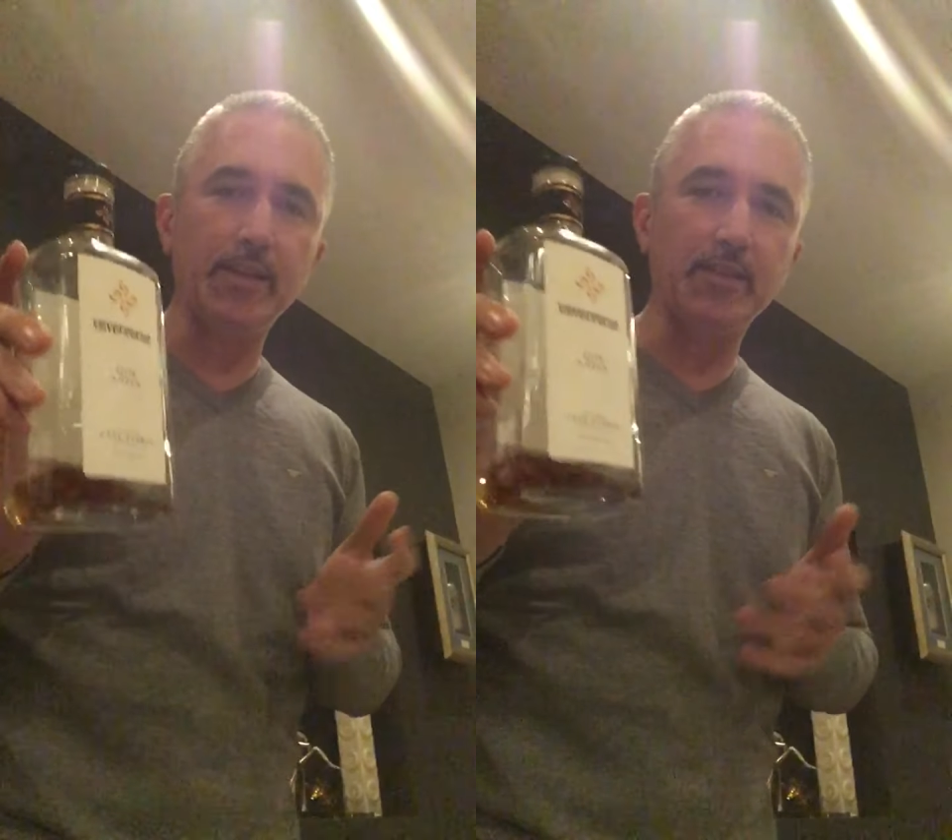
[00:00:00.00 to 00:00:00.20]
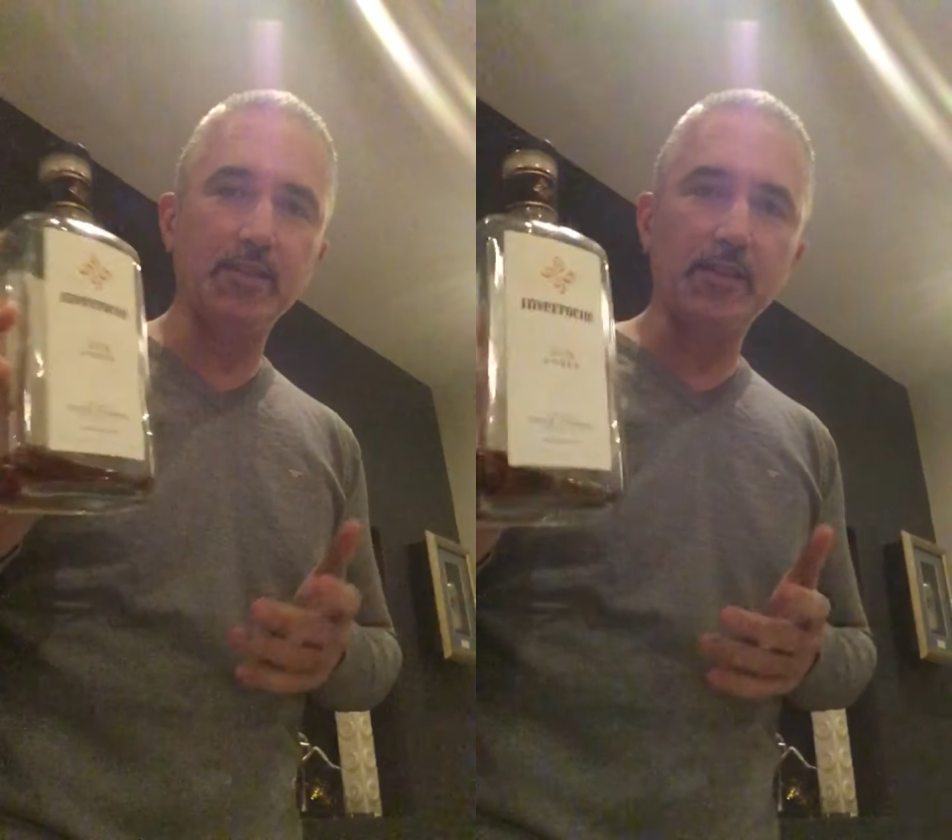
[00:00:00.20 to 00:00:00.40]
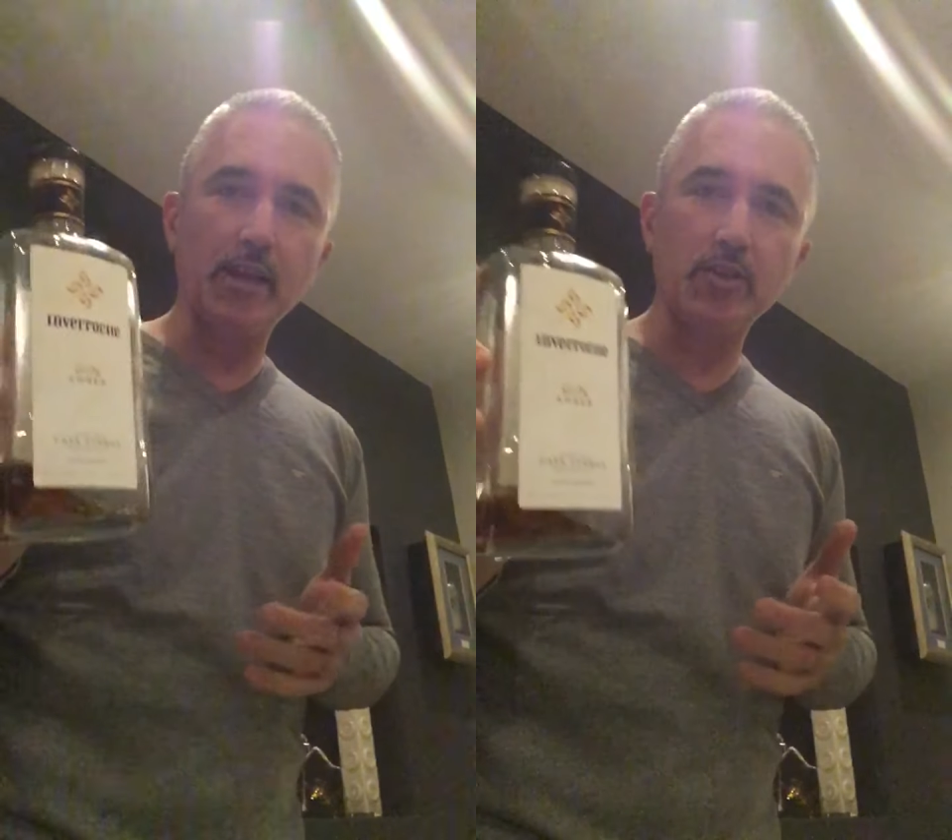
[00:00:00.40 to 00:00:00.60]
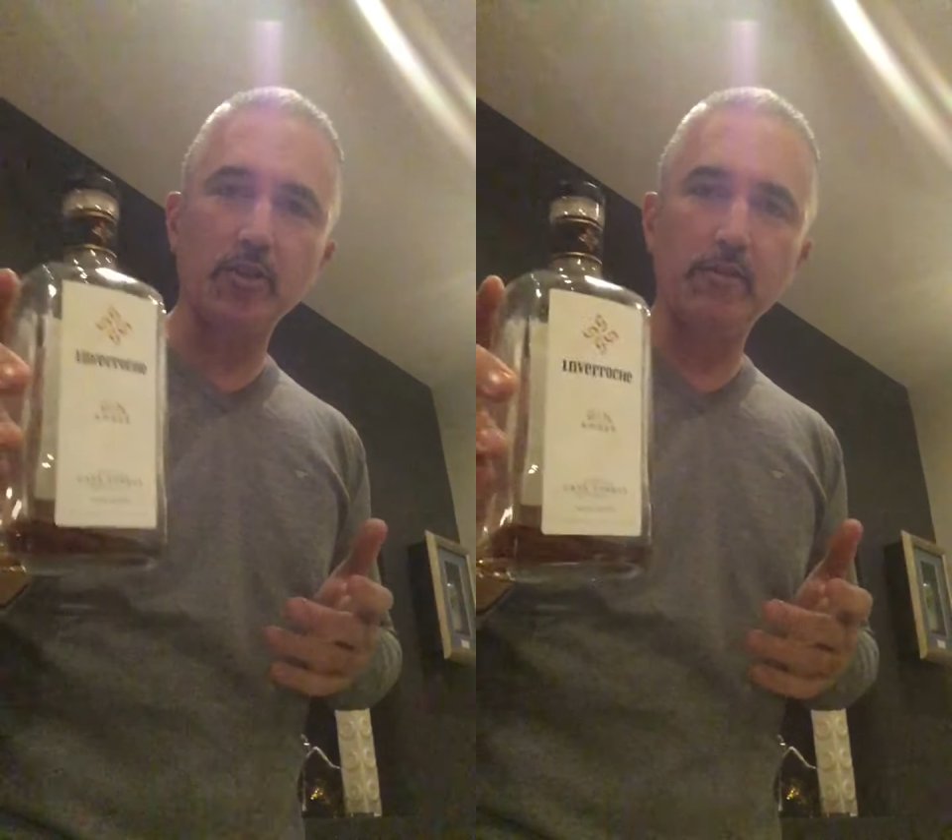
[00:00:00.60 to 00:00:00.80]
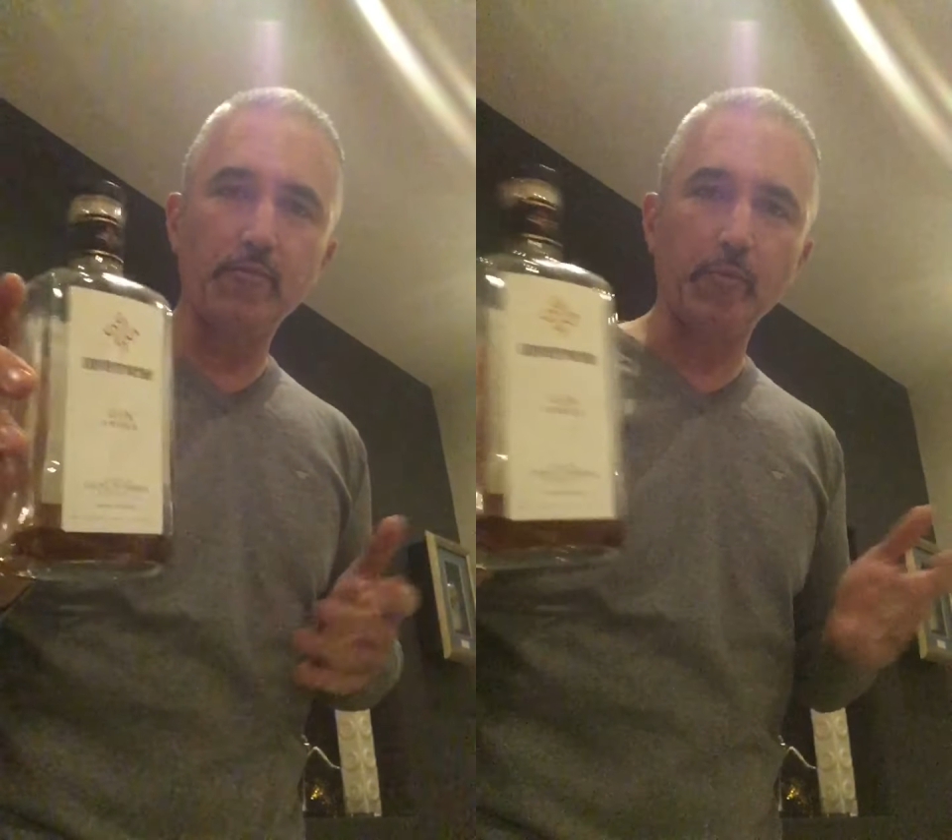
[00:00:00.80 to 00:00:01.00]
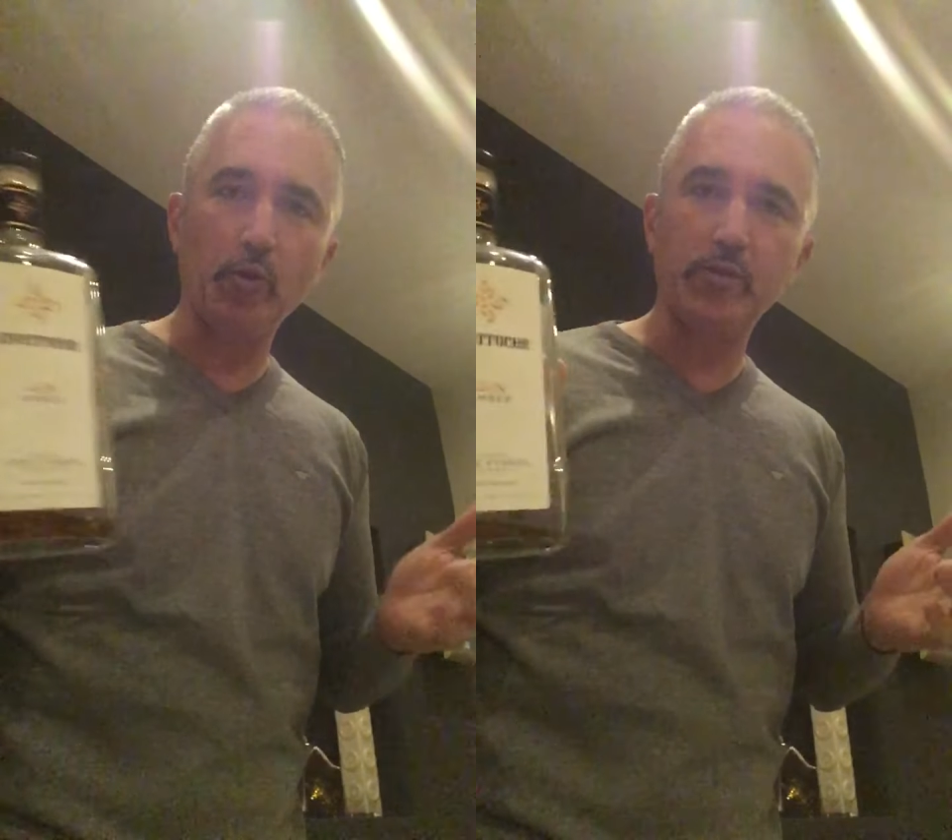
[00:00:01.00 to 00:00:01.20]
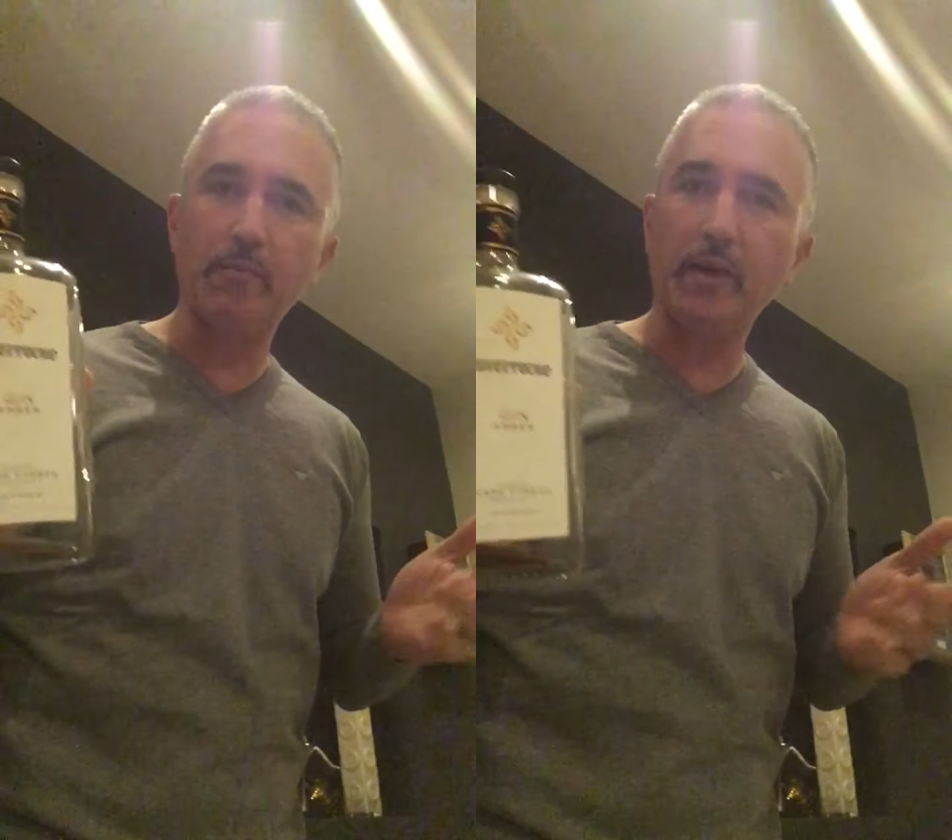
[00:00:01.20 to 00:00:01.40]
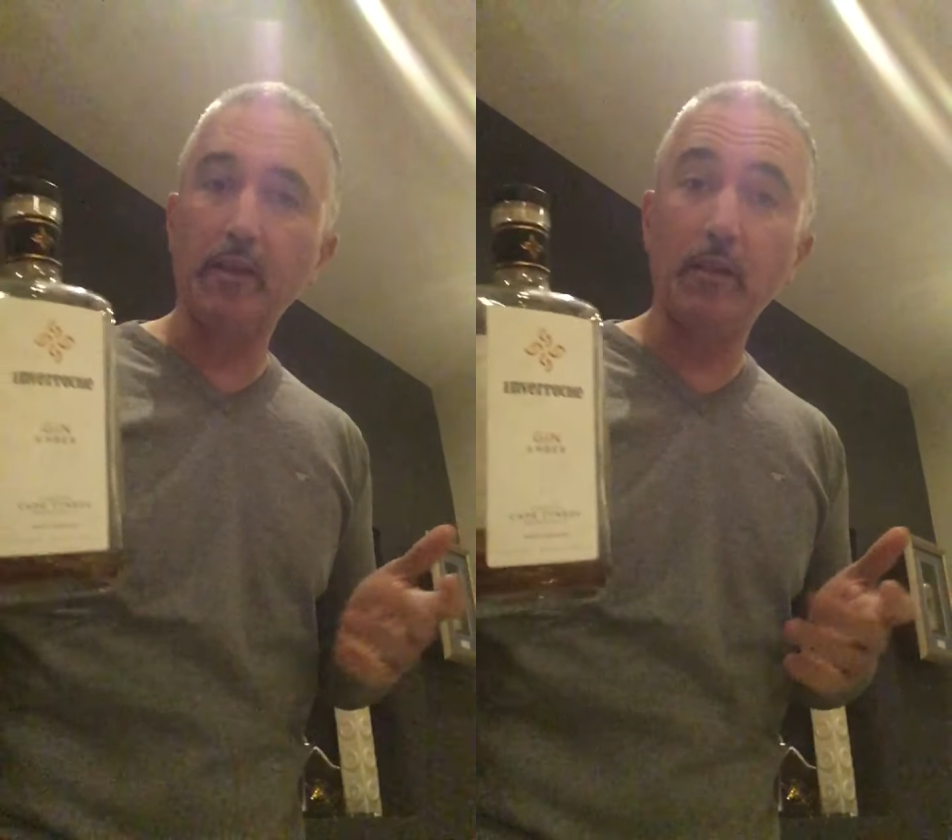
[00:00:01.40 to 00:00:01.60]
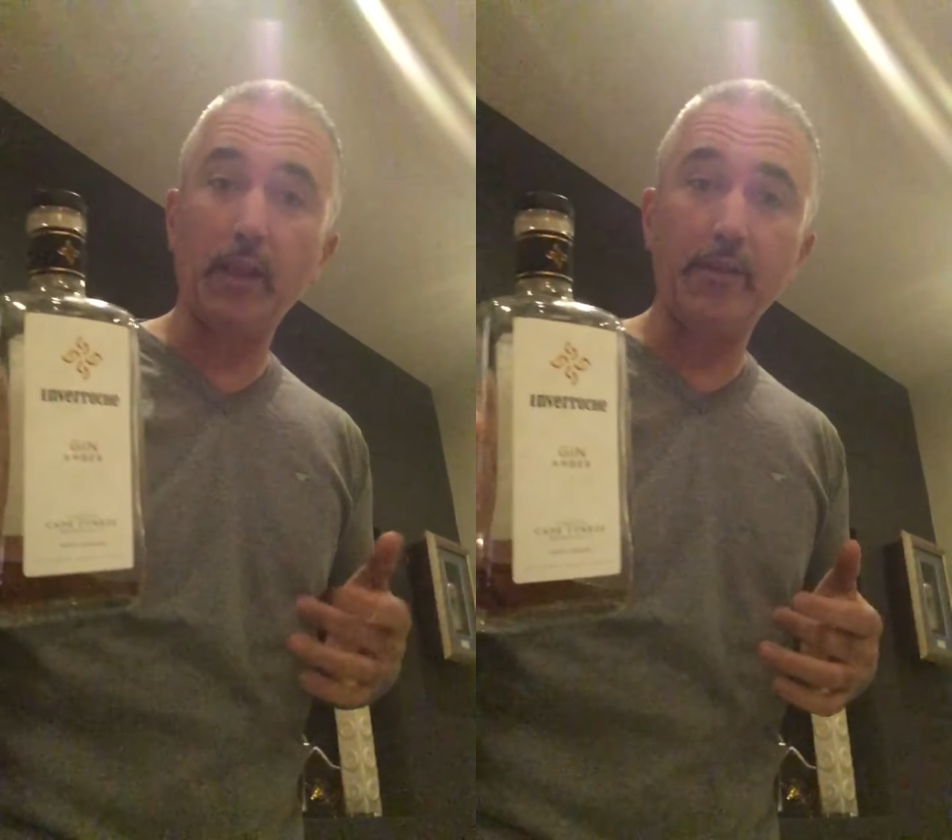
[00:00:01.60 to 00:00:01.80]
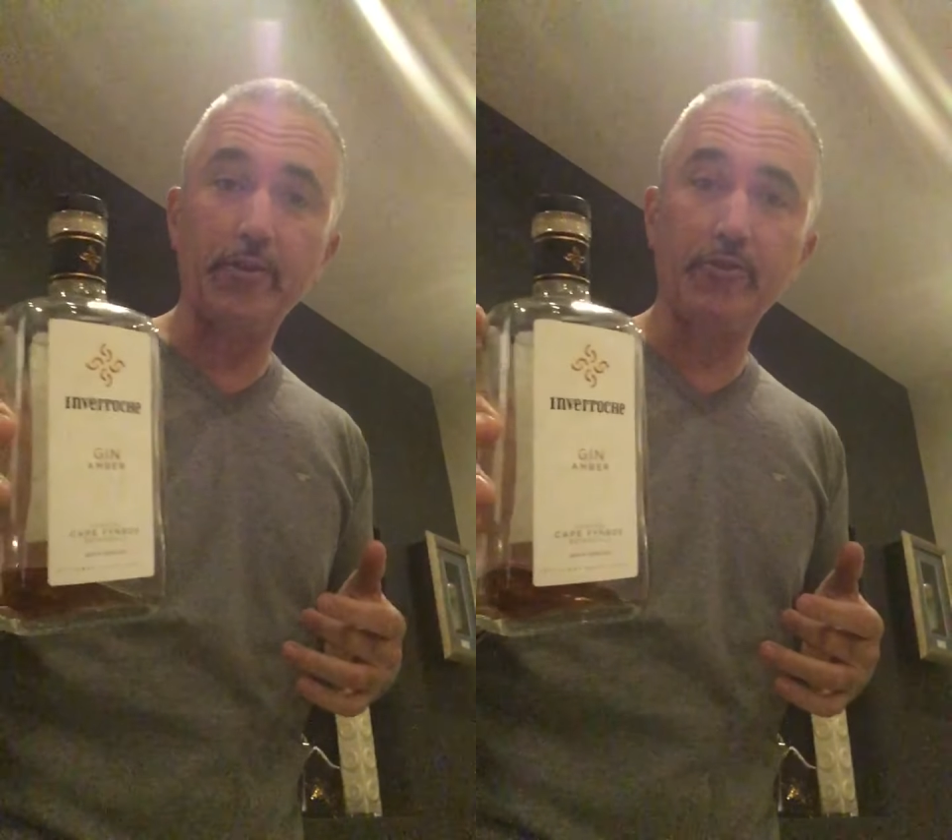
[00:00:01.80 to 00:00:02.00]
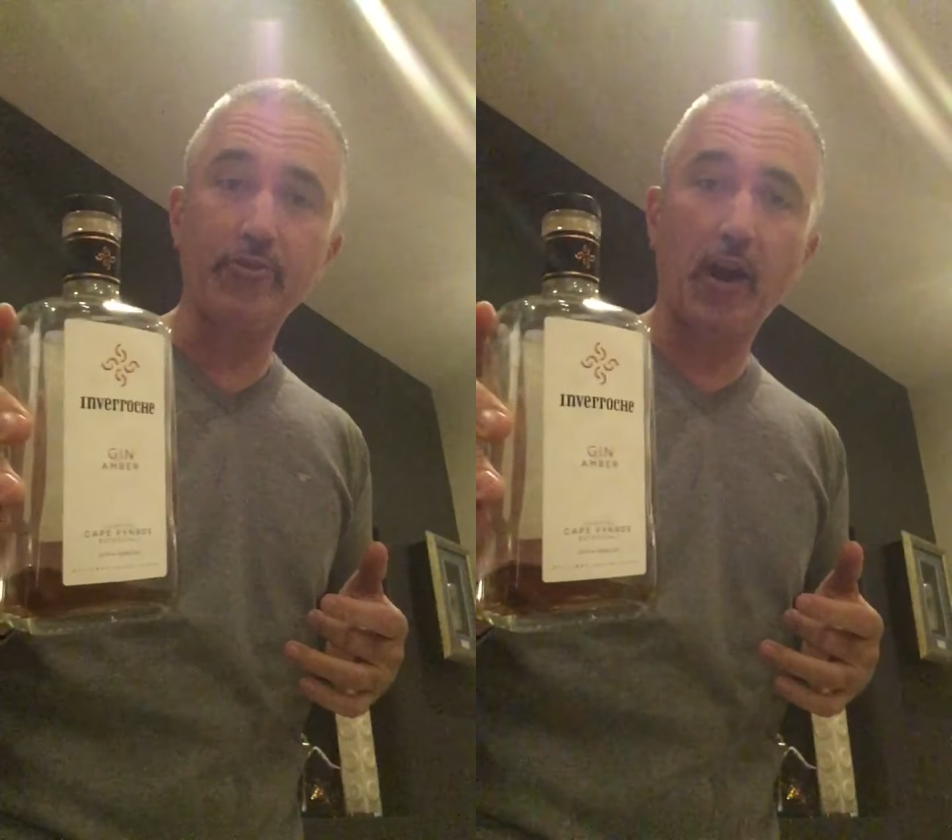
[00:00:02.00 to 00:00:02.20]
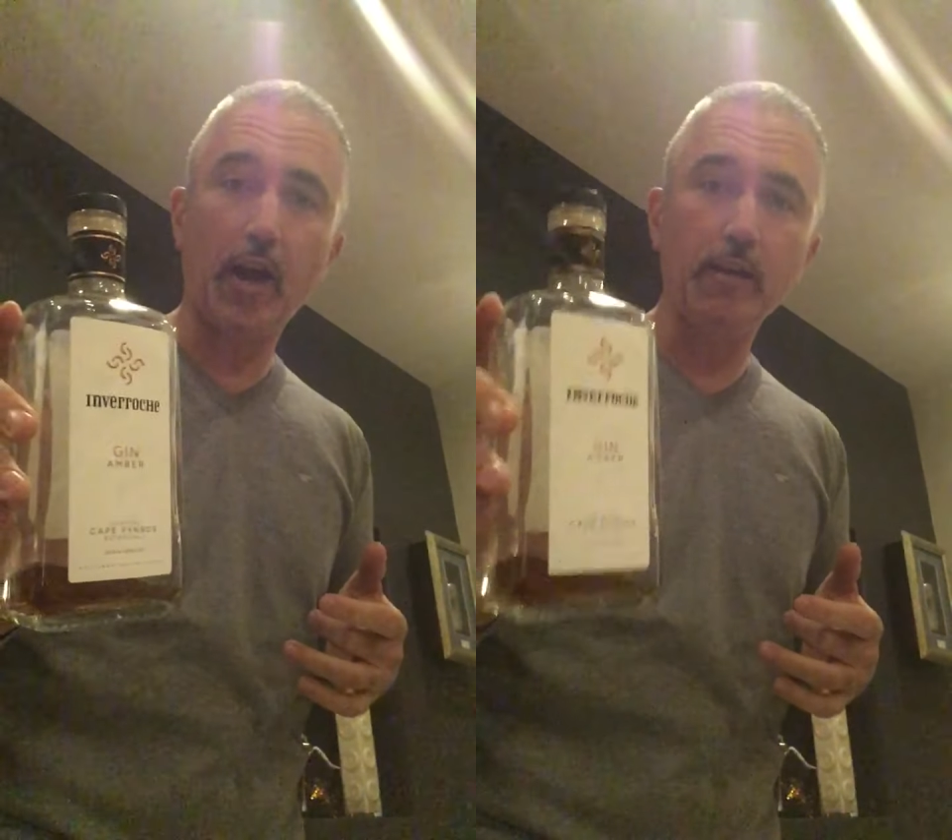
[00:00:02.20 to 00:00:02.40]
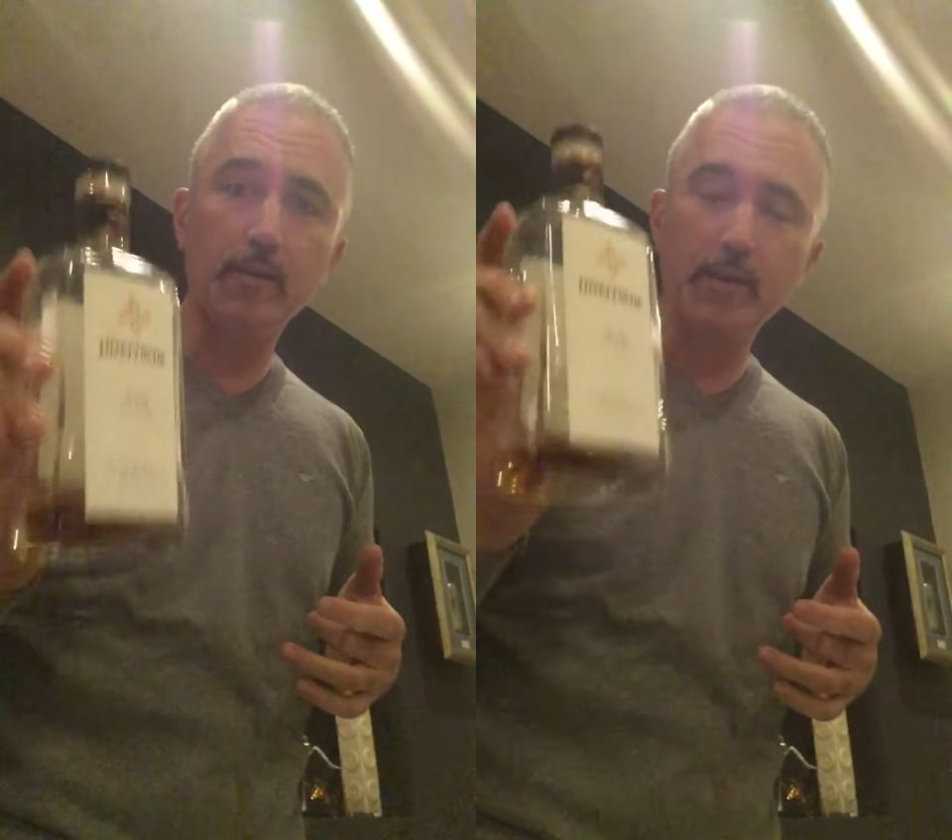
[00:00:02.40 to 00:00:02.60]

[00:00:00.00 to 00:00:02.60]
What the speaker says: distinct gin from your typical London dry.